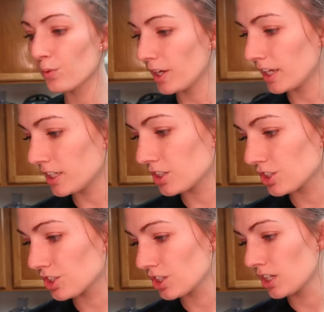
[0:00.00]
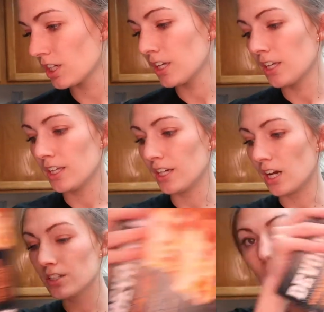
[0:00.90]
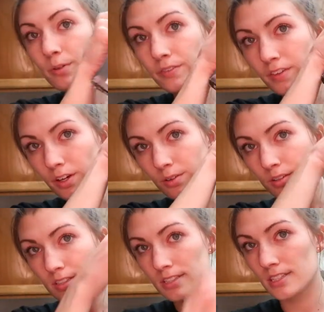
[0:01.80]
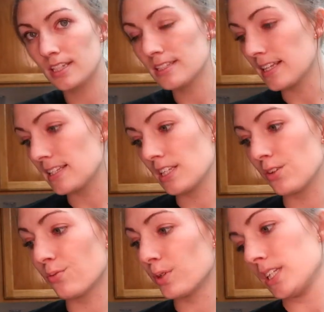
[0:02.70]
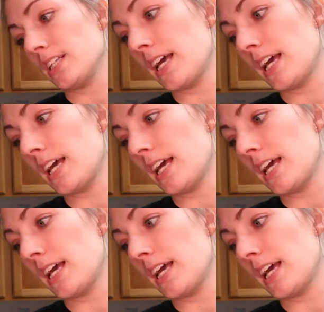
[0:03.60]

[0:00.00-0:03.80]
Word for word: ranch. He got two of those. He says he really